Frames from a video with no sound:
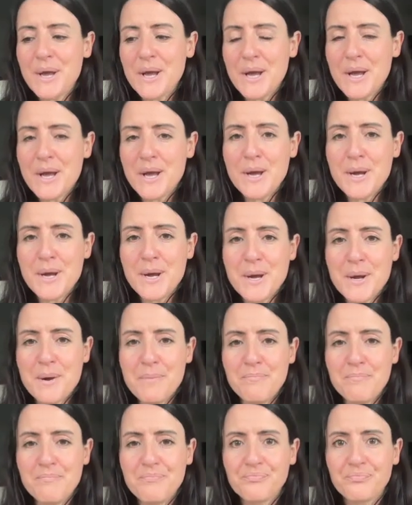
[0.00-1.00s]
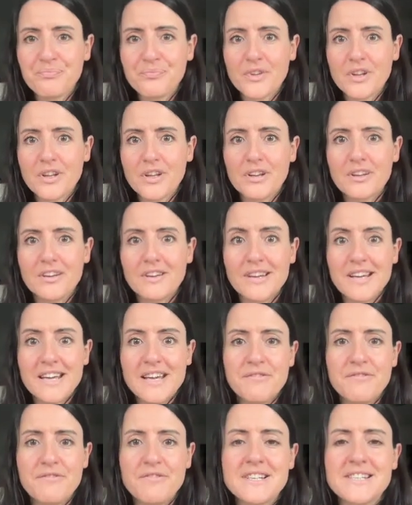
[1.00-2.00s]

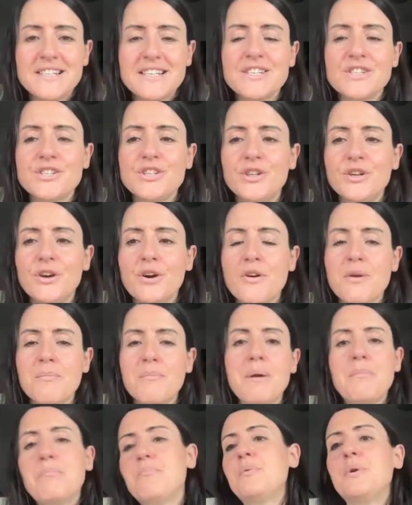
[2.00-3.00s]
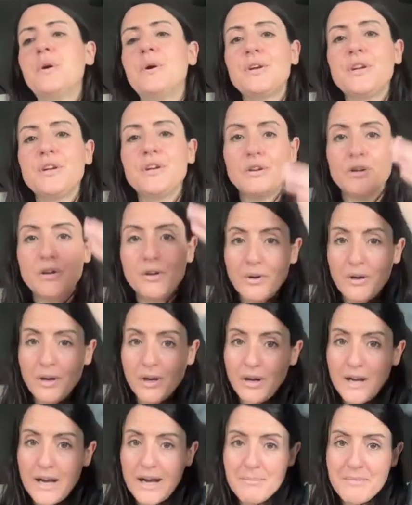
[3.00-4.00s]
it fits into. I remember,
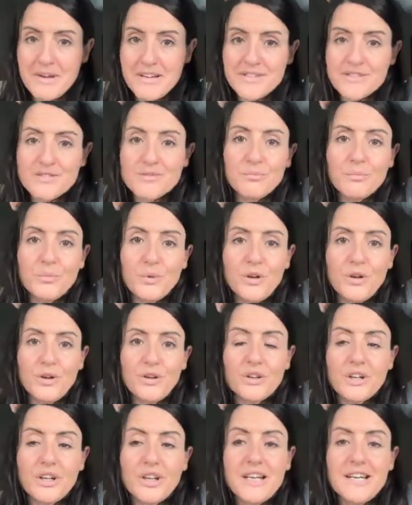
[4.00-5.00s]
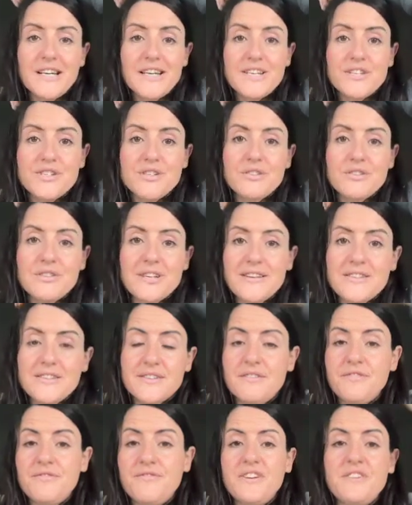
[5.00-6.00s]
I met someone in
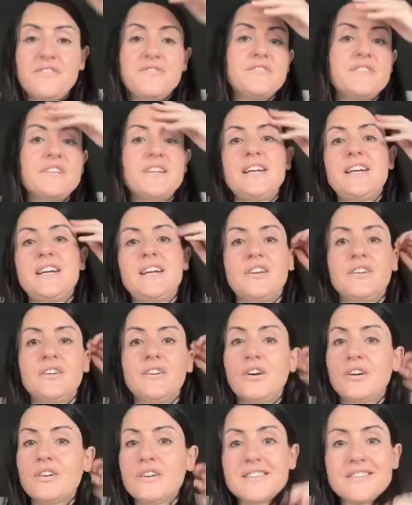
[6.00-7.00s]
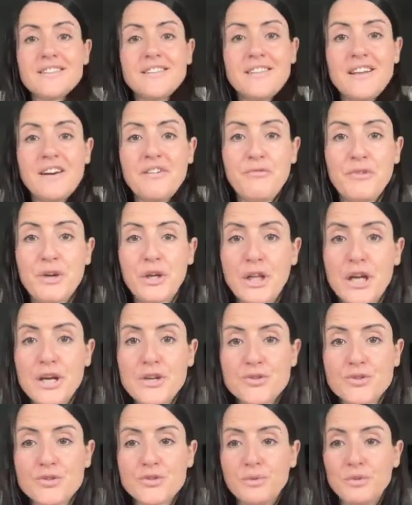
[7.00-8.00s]
2015, and honestly that felt like
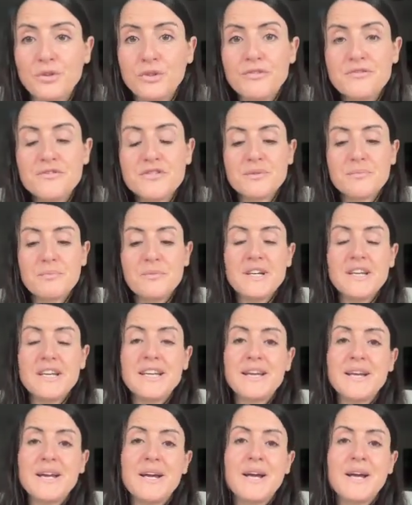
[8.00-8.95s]
true love to me.